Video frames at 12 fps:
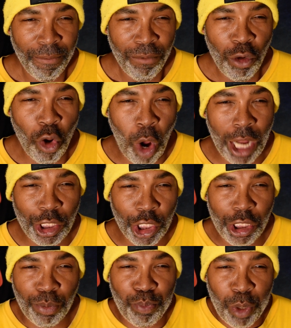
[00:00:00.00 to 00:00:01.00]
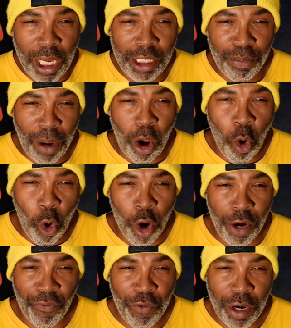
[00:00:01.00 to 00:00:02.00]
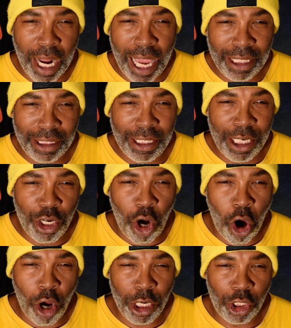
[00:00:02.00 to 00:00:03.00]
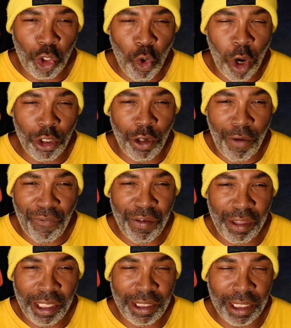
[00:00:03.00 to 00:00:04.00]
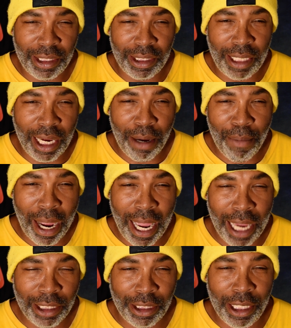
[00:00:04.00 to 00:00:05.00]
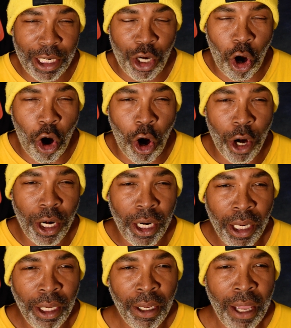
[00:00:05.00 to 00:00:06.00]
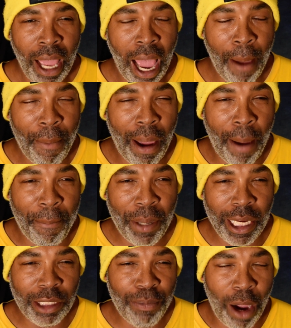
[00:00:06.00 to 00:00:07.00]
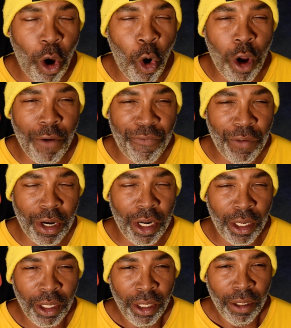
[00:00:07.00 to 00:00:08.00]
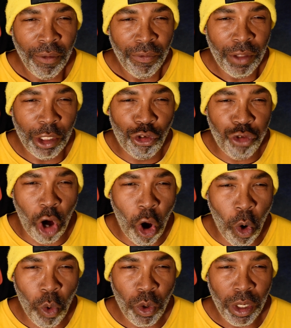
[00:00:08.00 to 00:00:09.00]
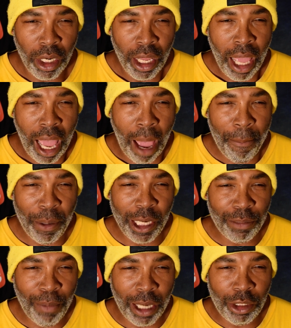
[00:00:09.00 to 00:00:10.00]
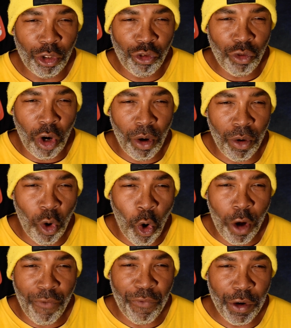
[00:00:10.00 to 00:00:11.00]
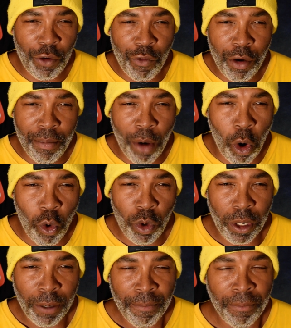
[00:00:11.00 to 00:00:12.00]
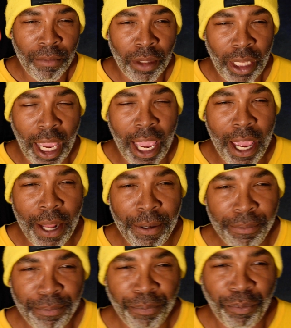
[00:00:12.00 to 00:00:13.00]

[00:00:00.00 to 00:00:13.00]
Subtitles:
I just placed my order for the SD card, the 256 gigabyte SD card. I placed my order for the drone. I placed my order for the remote, and